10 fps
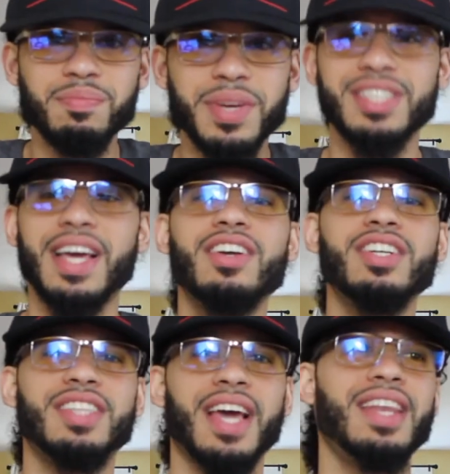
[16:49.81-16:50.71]
Because they
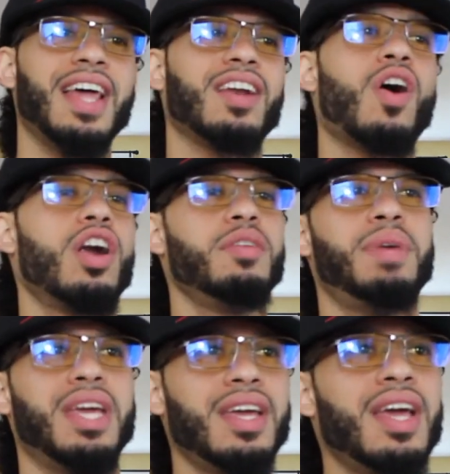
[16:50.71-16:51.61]
understand that Cardi
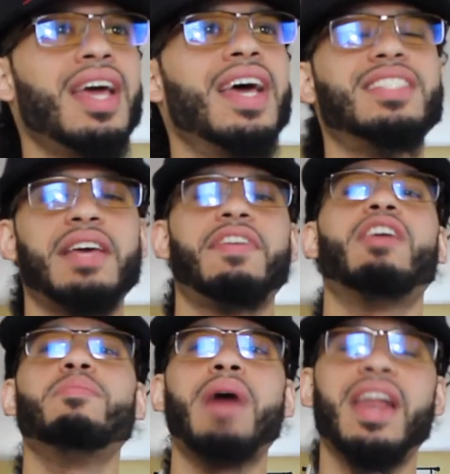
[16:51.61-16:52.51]
B is a
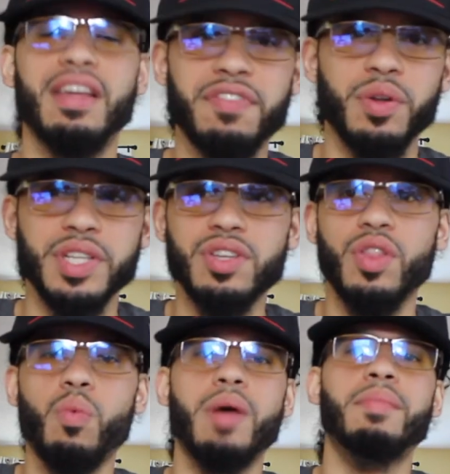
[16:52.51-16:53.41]
very bad influence
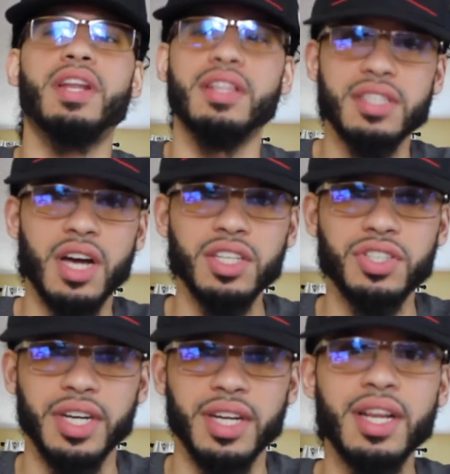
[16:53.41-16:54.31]
on the women in this
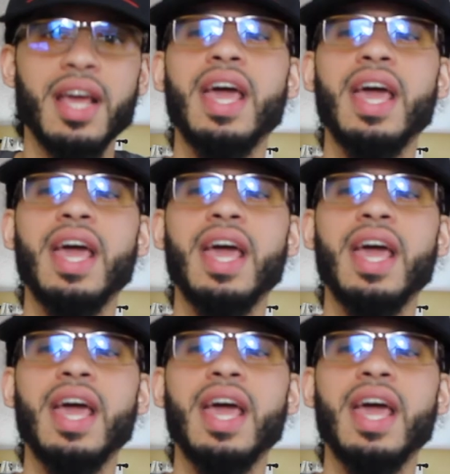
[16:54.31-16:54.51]
country.